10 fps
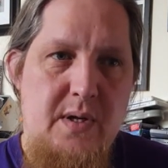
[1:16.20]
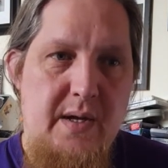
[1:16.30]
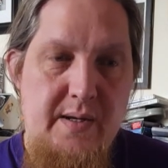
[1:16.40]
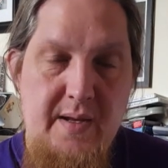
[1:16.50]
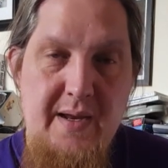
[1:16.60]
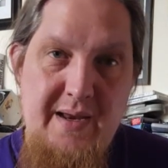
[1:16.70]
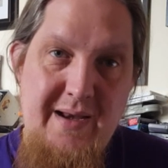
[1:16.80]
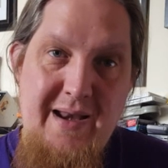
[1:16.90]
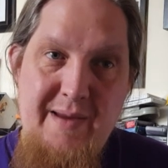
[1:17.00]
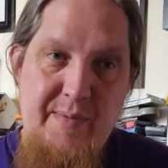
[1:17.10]
And uh, I
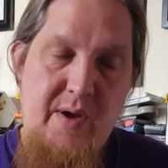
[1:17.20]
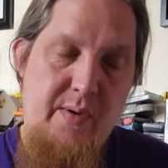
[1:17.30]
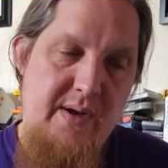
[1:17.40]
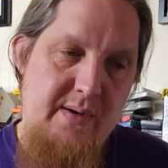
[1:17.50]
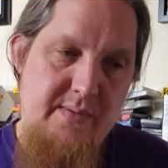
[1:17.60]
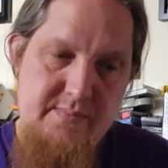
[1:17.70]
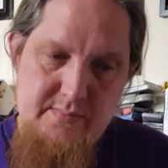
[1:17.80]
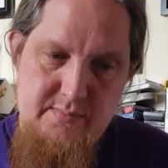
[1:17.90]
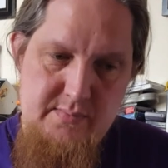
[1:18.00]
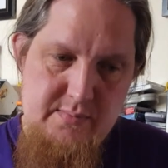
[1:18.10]
let him know that
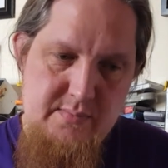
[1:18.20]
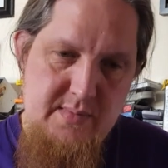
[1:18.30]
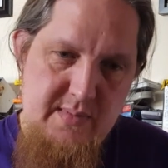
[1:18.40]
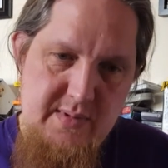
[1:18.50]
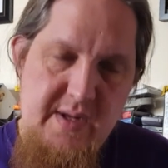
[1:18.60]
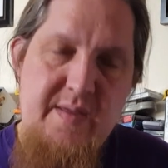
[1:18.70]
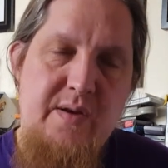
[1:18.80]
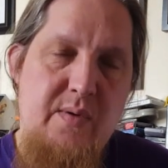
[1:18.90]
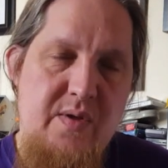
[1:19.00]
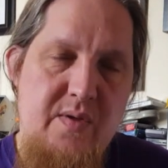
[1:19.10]
these are the
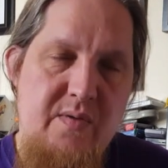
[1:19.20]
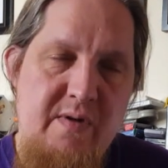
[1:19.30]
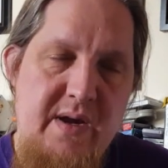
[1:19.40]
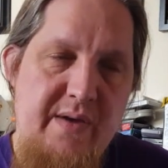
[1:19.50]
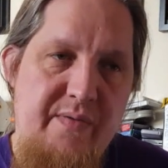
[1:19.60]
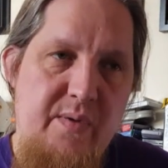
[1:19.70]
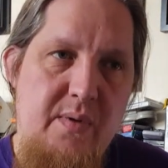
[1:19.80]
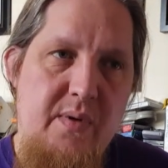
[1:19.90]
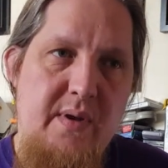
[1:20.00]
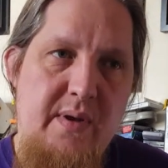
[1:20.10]
questions, Rick. If you want,
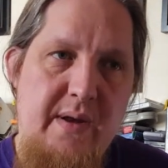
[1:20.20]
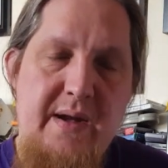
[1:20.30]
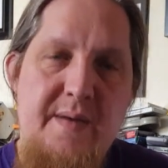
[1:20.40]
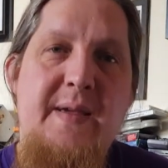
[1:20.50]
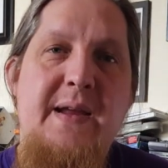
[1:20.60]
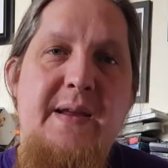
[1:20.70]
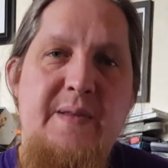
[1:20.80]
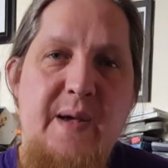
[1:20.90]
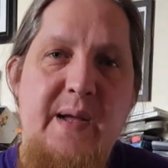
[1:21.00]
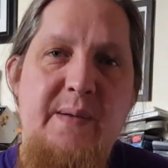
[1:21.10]
then you can take your
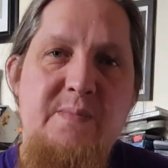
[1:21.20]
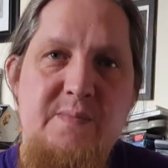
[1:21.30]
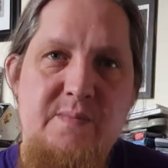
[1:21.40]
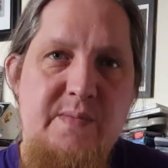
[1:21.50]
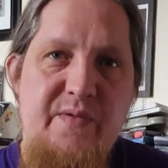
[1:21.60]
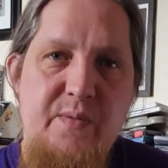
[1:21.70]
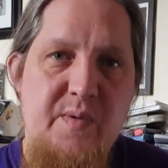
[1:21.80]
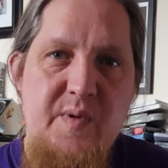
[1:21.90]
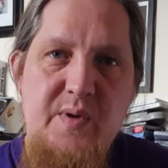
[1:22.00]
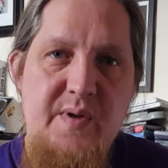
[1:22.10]
time if you want
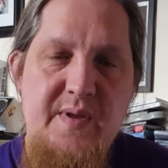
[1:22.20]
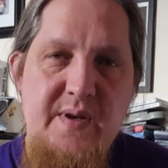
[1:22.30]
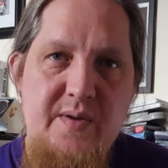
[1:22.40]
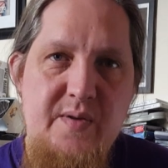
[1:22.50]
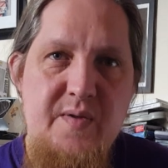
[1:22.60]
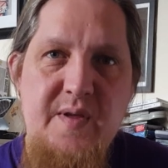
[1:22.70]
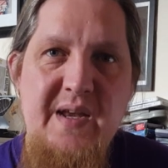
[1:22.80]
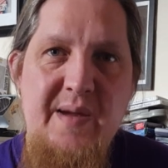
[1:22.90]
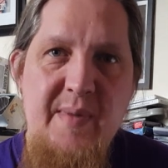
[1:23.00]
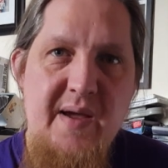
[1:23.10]
to. It's just an
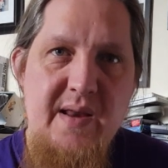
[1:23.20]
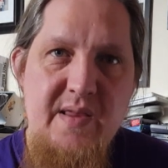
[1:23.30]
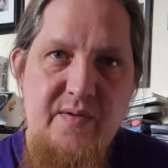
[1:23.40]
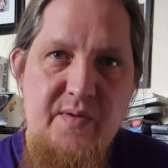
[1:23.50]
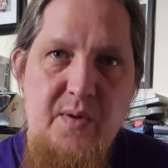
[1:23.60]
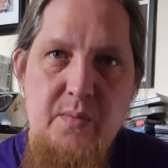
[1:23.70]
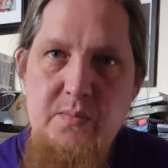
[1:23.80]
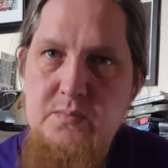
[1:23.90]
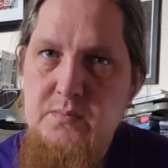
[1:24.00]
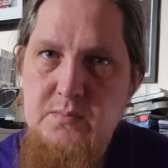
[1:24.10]
email interview,
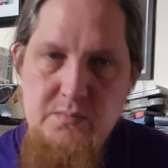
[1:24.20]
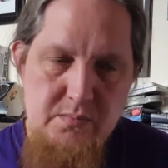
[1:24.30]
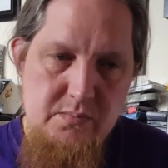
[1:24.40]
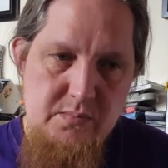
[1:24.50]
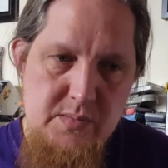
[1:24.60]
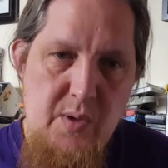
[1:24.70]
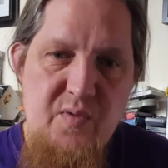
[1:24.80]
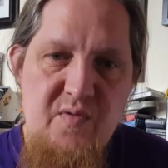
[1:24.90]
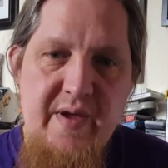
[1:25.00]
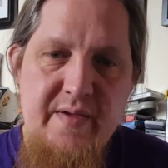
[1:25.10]
no
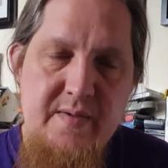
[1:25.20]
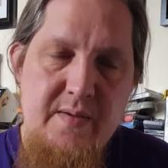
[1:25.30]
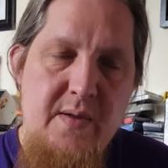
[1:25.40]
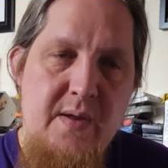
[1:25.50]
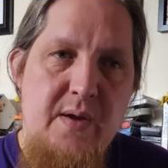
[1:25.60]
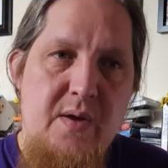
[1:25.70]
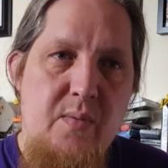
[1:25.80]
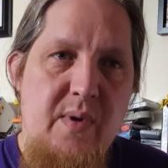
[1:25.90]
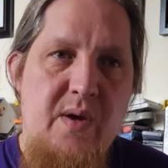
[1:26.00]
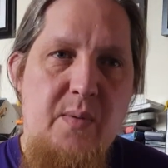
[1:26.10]
stress,
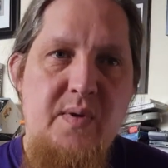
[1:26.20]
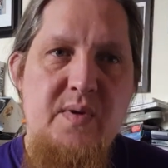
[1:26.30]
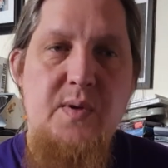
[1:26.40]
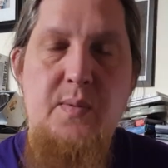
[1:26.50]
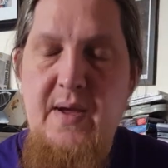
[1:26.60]
when you want to.